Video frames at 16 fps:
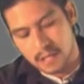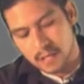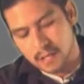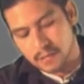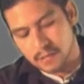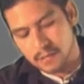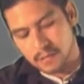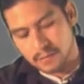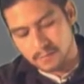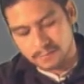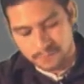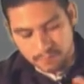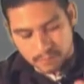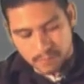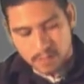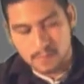So,
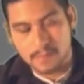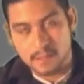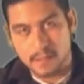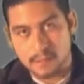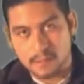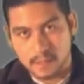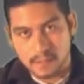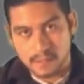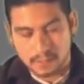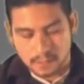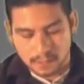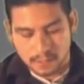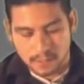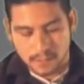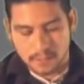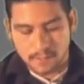keeping that in mind, let's go
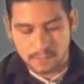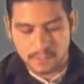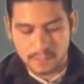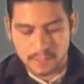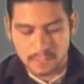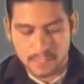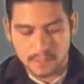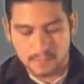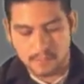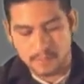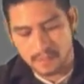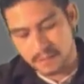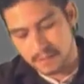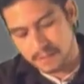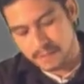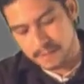ahead and put together
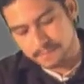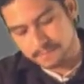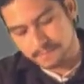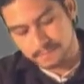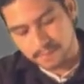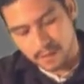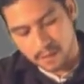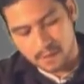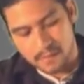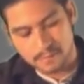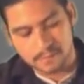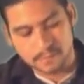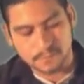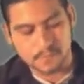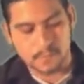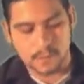melody. On
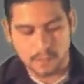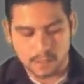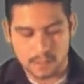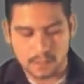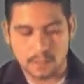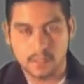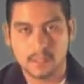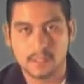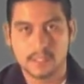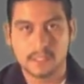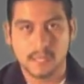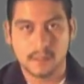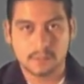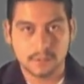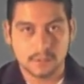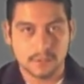the
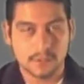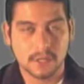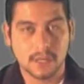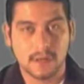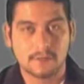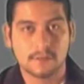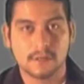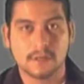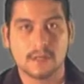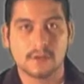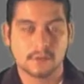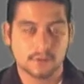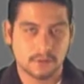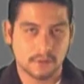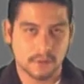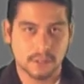tablature you have written out,
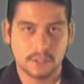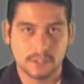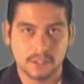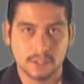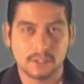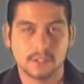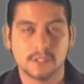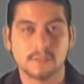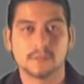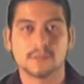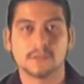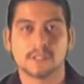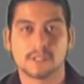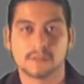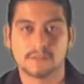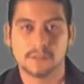or on the sheet
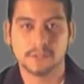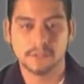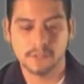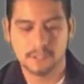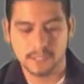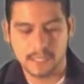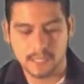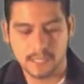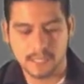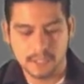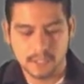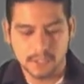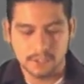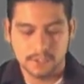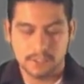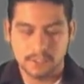music if you're using that,
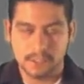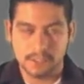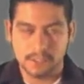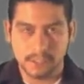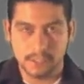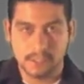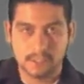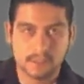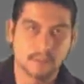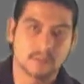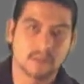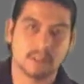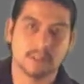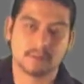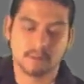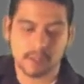you're going to see this
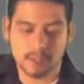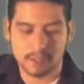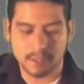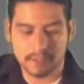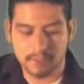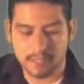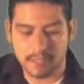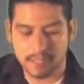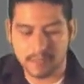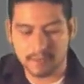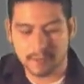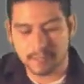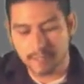melody written out.